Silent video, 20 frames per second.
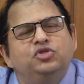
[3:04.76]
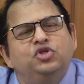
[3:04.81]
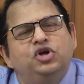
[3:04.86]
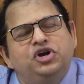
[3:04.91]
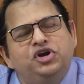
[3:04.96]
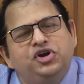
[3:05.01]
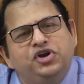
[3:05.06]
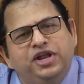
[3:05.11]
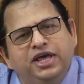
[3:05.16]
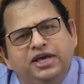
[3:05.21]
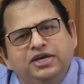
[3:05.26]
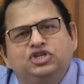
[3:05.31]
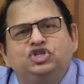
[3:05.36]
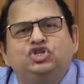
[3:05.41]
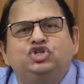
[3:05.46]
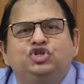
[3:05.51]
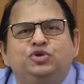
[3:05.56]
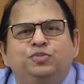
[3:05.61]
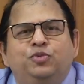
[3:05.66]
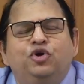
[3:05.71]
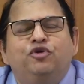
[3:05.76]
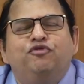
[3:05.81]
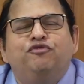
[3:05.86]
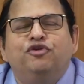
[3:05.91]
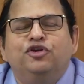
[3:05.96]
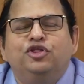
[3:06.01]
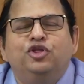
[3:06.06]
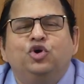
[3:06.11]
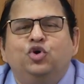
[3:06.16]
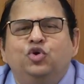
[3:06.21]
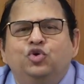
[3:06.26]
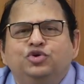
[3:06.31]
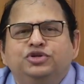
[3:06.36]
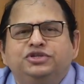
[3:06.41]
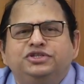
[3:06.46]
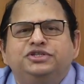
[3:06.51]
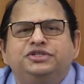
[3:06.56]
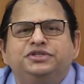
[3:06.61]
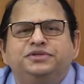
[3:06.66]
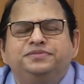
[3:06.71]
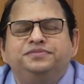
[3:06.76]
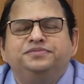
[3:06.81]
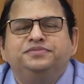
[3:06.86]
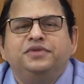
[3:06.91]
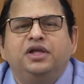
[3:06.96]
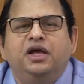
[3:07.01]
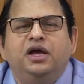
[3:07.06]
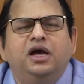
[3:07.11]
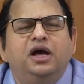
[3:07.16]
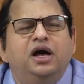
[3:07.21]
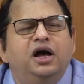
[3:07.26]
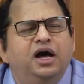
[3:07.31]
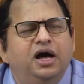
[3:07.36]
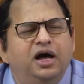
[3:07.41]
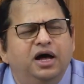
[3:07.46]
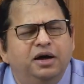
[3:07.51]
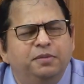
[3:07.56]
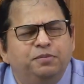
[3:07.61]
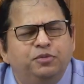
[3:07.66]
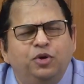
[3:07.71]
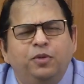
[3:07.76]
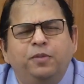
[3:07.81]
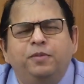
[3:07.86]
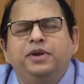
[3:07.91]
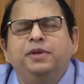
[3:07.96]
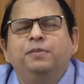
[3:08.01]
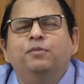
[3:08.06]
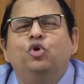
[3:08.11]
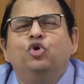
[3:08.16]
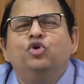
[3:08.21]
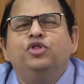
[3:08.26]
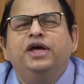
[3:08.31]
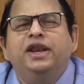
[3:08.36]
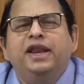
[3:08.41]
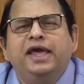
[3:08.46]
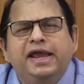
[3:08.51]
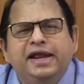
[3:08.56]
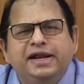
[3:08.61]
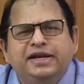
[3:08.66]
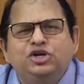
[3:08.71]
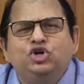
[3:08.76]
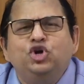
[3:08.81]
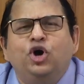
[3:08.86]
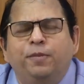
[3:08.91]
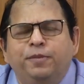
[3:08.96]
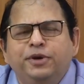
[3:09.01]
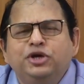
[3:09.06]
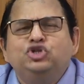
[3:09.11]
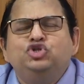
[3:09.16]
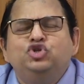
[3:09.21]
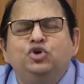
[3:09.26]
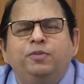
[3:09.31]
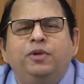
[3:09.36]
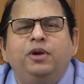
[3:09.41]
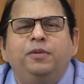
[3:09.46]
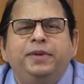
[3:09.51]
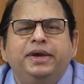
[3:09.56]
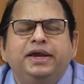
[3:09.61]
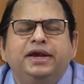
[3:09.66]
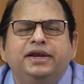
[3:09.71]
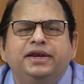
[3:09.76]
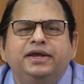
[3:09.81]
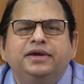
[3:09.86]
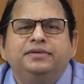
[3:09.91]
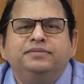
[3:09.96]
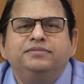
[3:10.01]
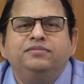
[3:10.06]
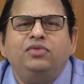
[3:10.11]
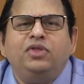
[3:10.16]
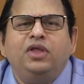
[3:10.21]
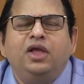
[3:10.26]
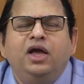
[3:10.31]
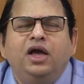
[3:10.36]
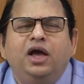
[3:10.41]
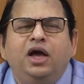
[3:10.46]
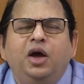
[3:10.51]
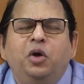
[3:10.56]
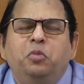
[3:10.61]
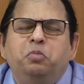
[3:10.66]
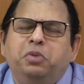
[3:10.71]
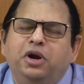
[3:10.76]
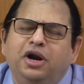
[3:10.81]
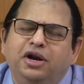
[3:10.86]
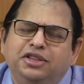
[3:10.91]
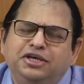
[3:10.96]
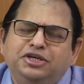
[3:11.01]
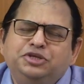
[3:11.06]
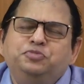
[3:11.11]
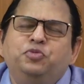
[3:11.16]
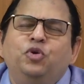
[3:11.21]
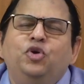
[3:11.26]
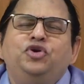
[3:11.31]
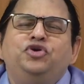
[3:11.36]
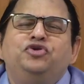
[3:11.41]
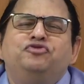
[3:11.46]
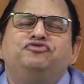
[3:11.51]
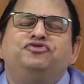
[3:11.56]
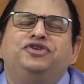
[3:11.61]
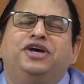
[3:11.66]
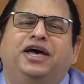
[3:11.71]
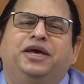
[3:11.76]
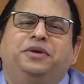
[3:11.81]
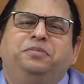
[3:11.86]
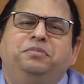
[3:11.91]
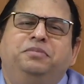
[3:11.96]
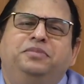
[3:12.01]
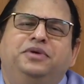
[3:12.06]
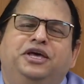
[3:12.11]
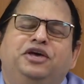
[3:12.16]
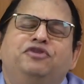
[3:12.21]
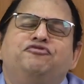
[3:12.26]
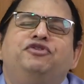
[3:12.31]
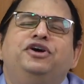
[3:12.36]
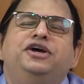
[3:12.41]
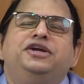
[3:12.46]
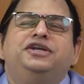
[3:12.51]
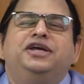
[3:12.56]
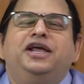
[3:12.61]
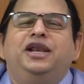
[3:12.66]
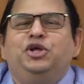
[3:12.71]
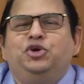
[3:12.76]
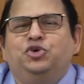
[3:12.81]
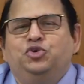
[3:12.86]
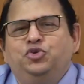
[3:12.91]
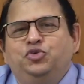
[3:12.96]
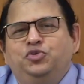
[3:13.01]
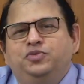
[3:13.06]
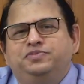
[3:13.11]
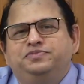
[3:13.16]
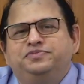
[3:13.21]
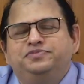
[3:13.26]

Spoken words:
the textbook for the course, probably more than 8 topics you will be getting. But at this point of time, if I tell you